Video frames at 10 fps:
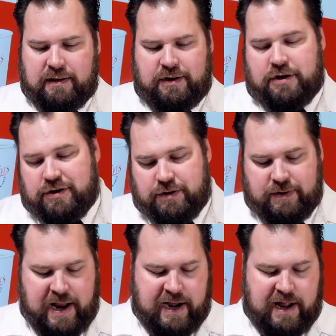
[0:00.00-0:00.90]
You could do
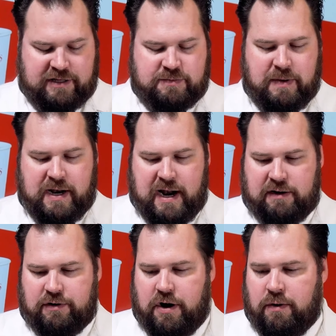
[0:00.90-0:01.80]
an 8 ounce, but I
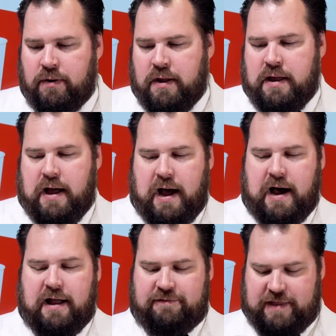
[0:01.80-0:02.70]
don't know
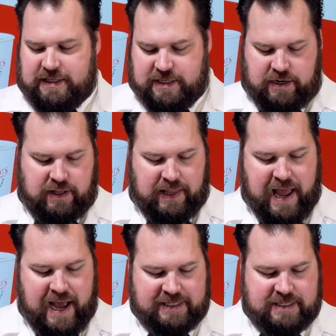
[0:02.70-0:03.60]
if that's gonna
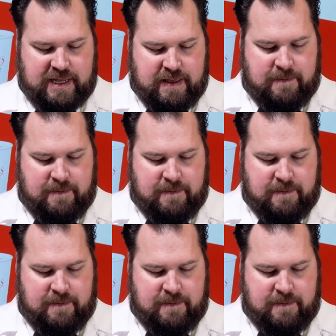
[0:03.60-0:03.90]
last.